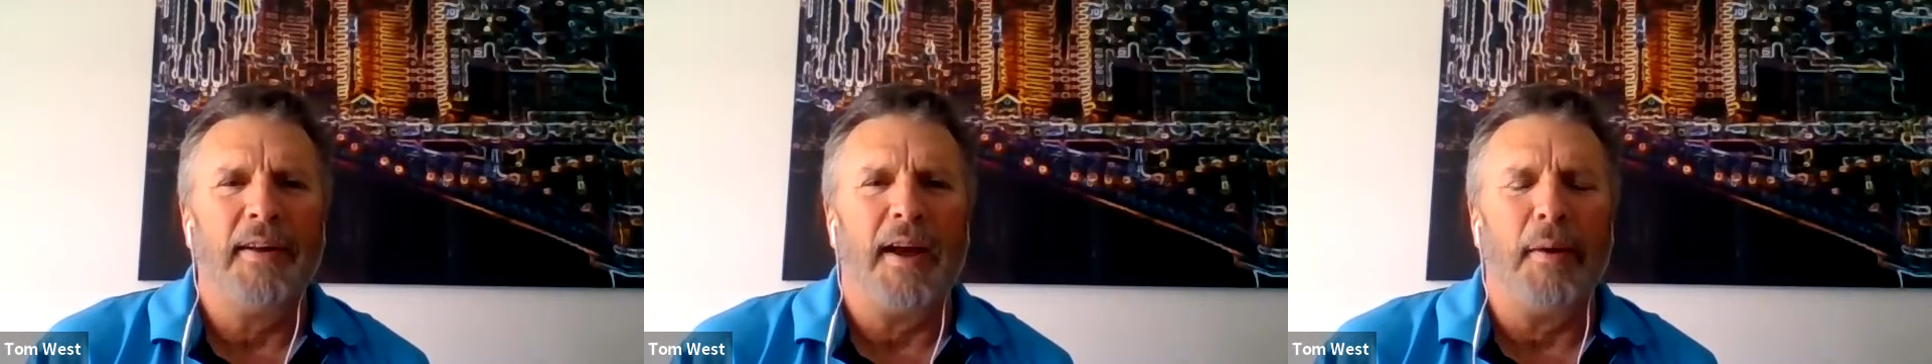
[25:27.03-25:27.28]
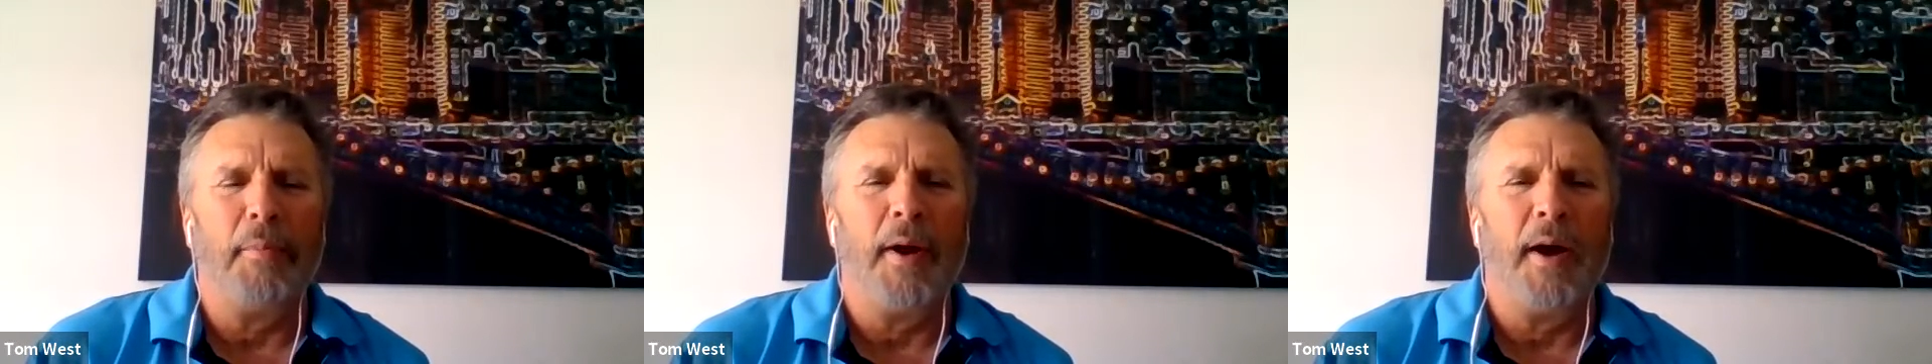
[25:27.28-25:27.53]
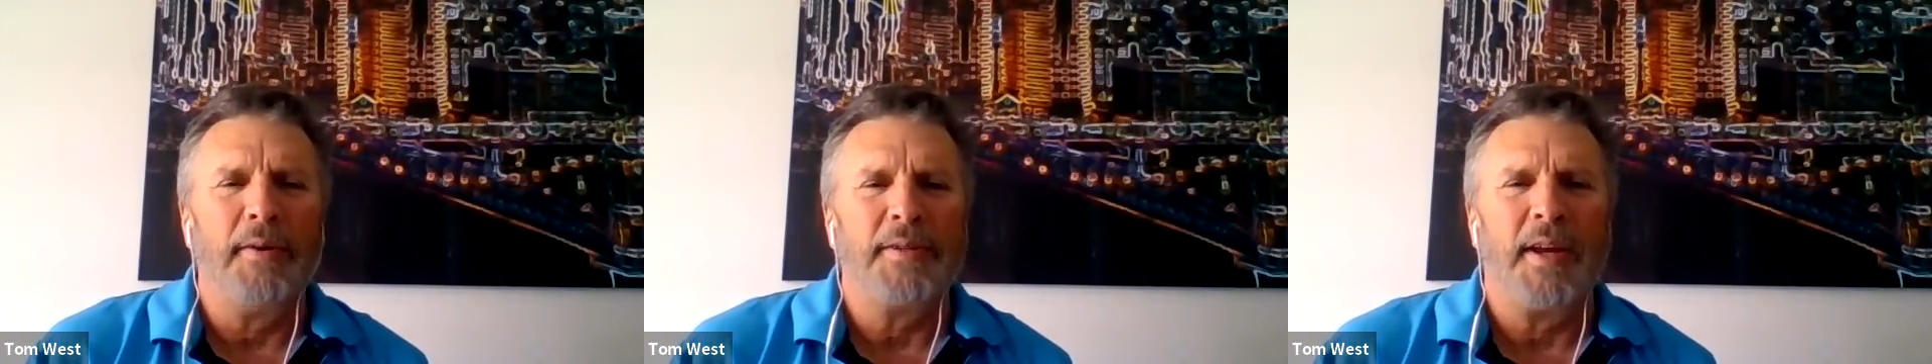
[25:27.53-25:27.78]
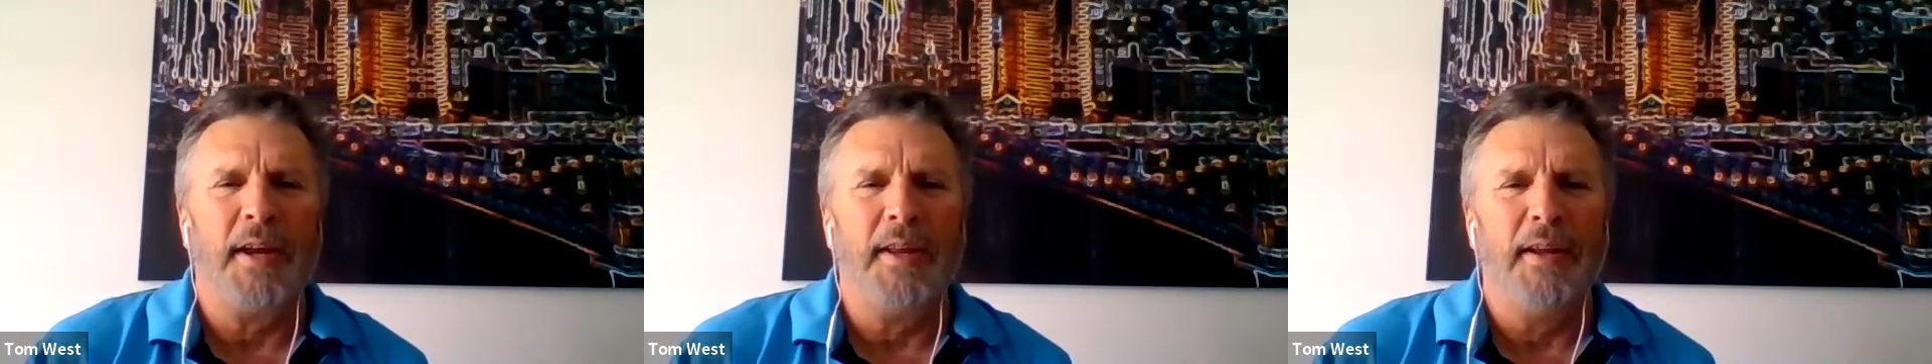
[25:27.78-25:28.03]
I'm proud to
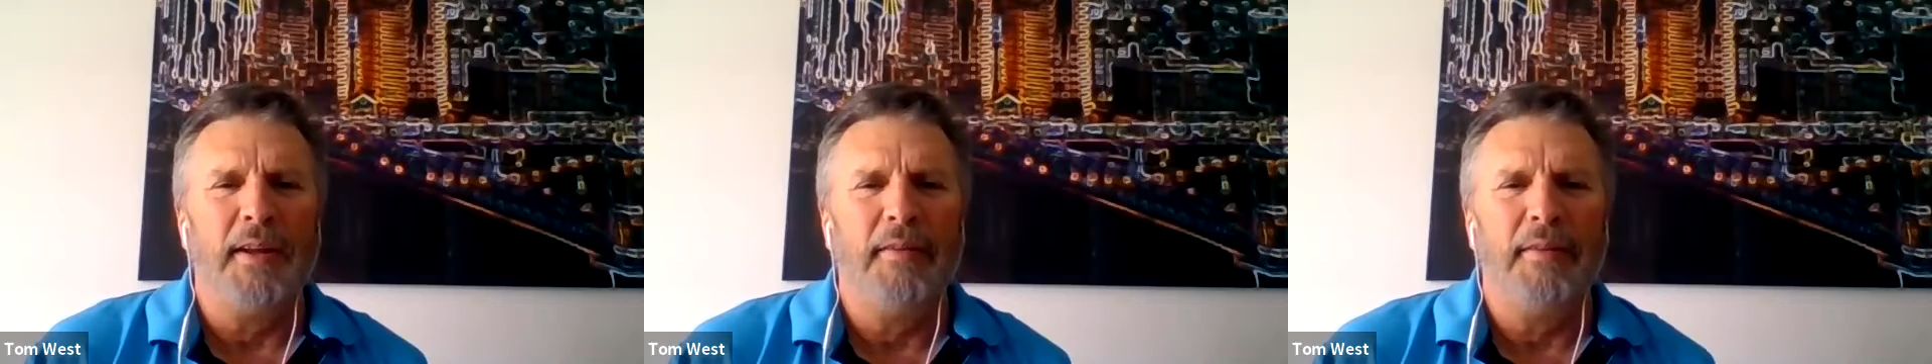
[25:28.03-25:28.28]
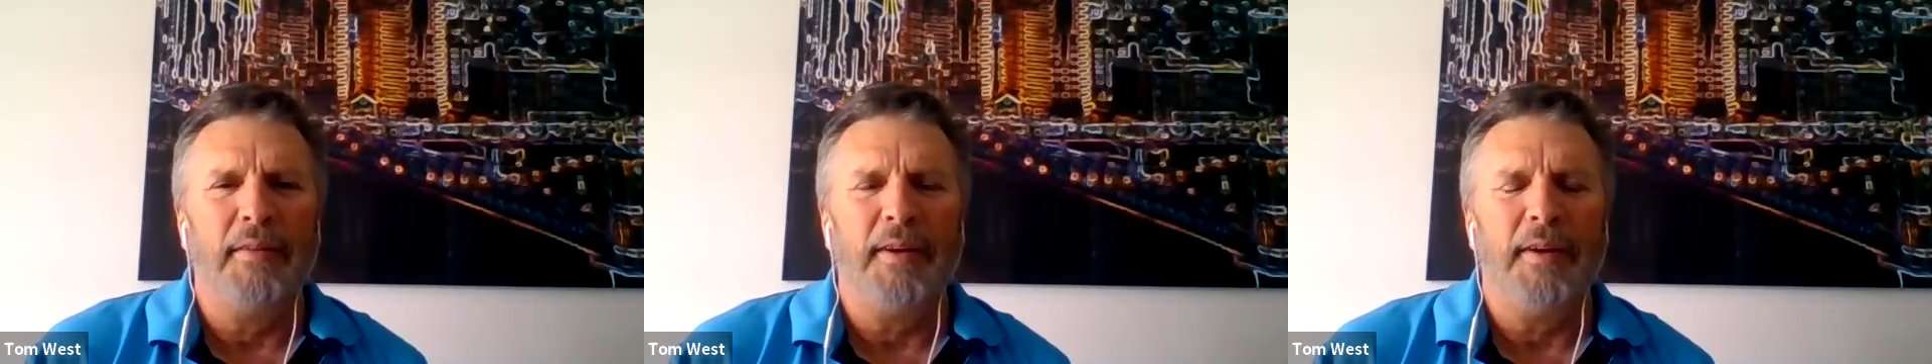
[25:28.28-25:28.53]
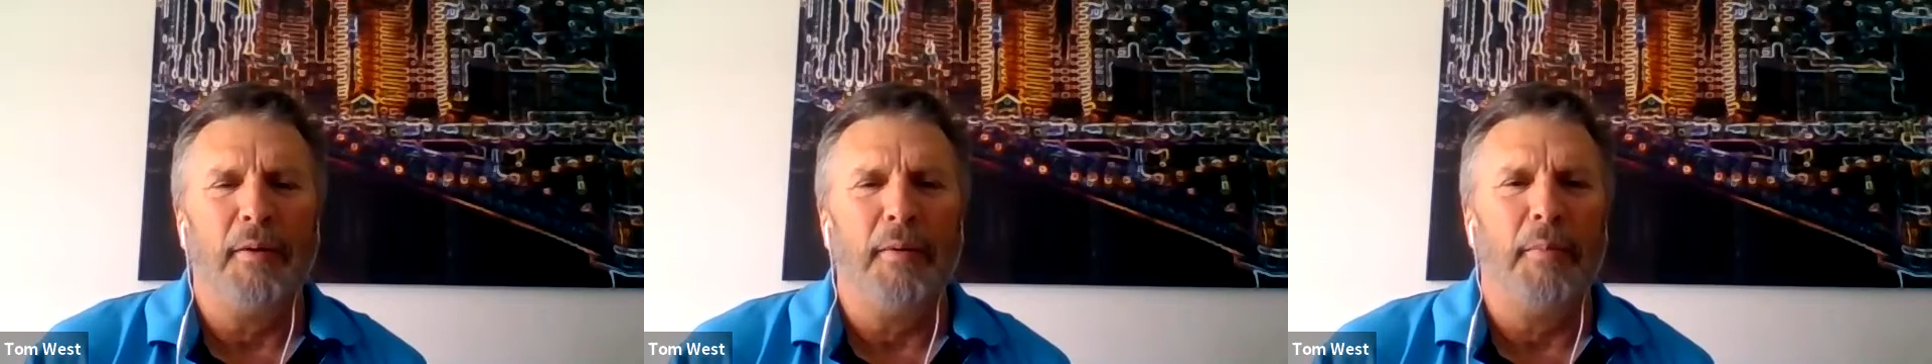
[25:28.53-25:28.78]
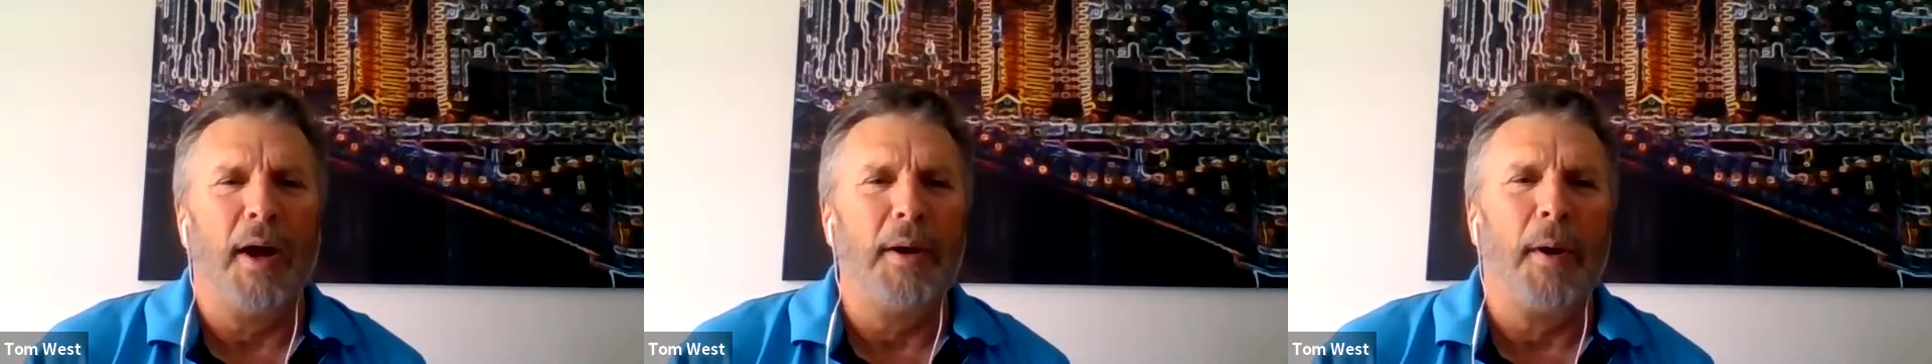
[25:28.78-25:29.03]
say that, you know,
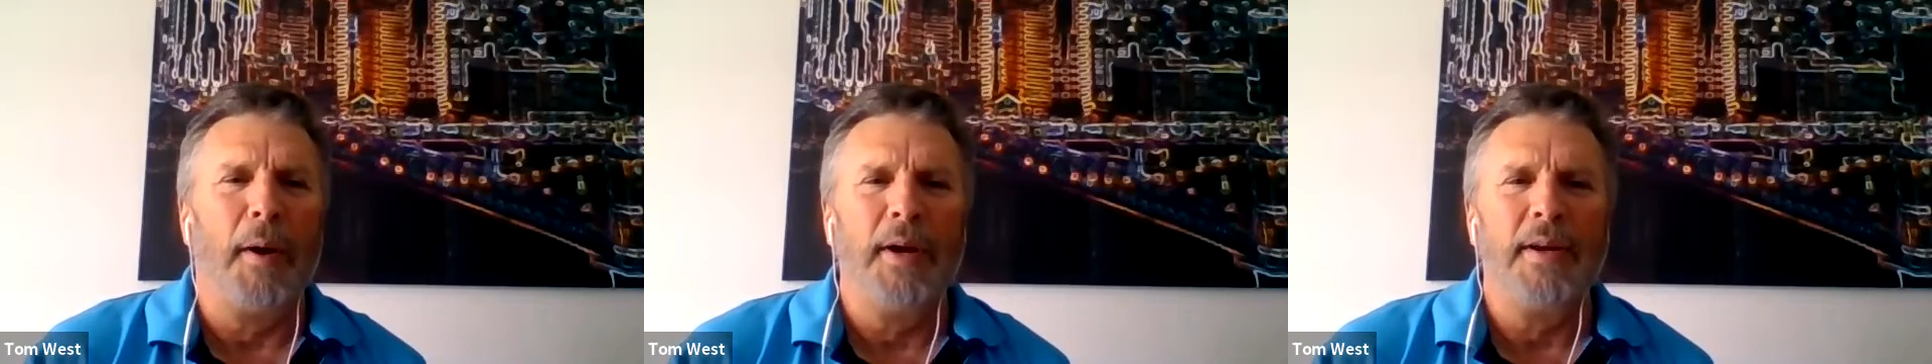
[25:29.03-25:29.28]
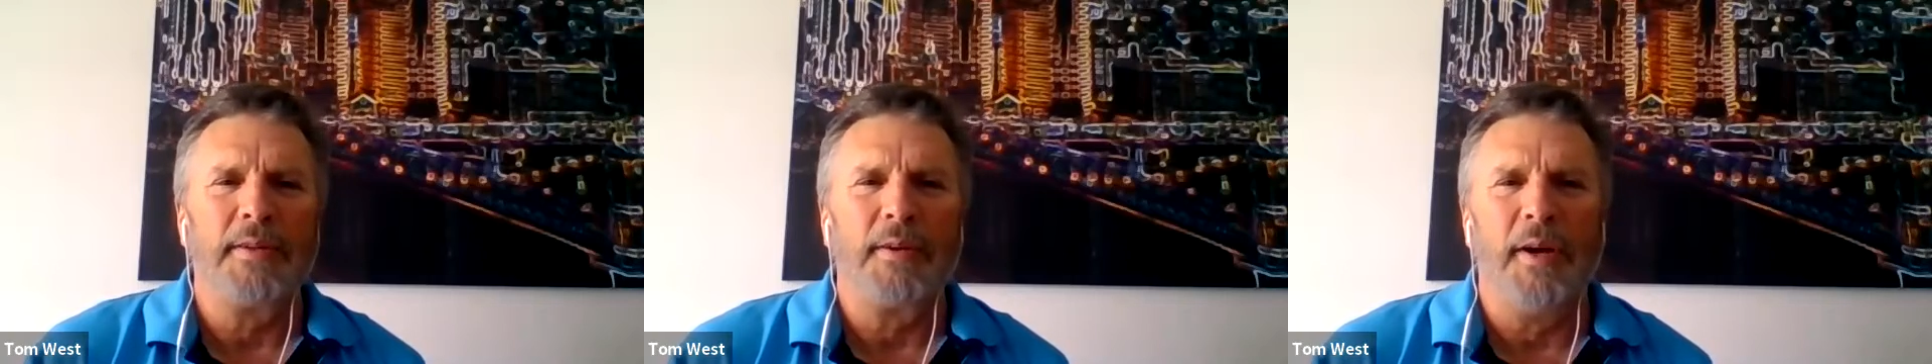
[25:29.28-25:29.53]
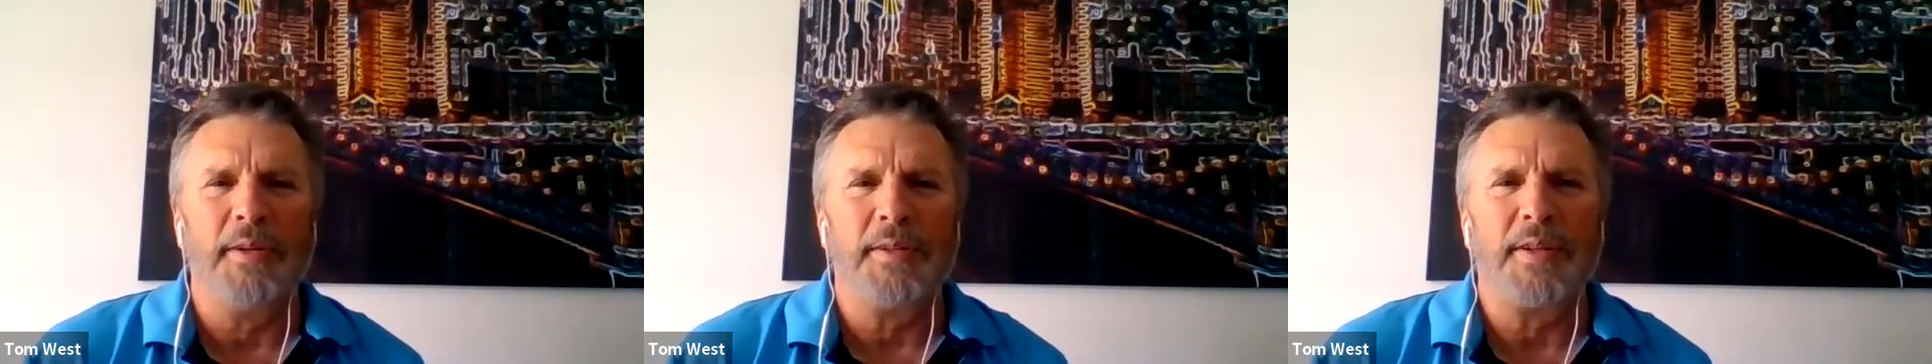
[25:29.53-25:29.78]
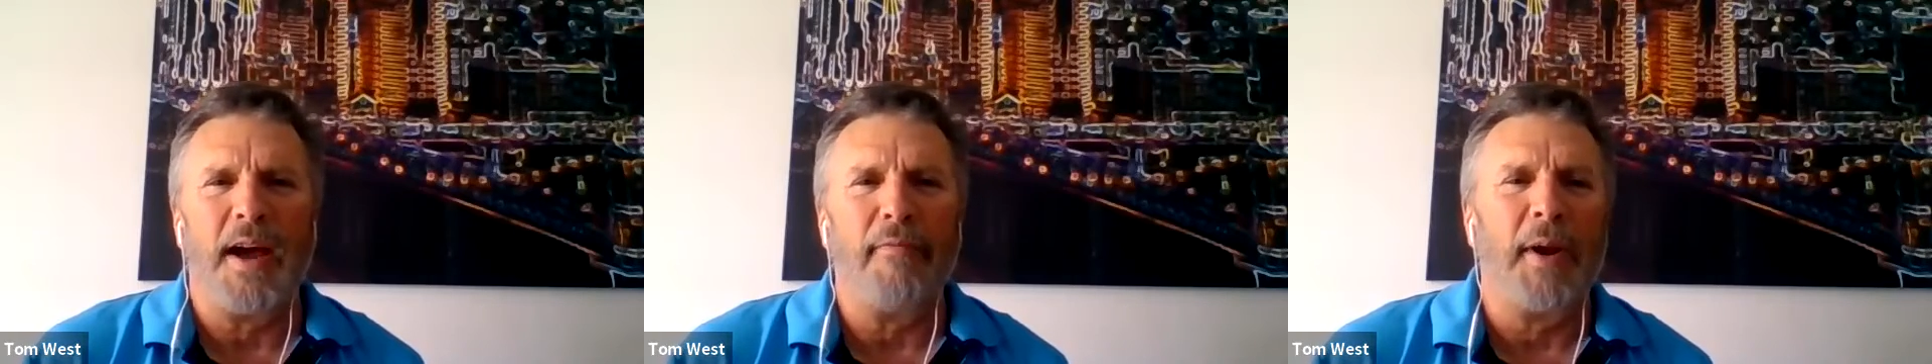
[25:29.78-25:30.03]
my department has a great
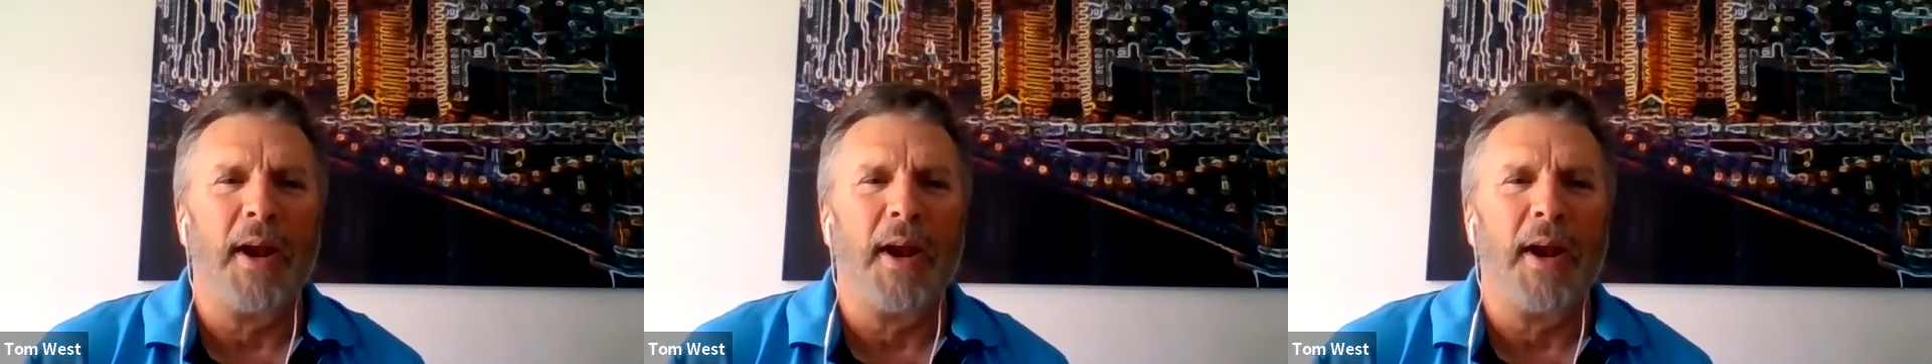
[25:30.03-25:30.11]
staff,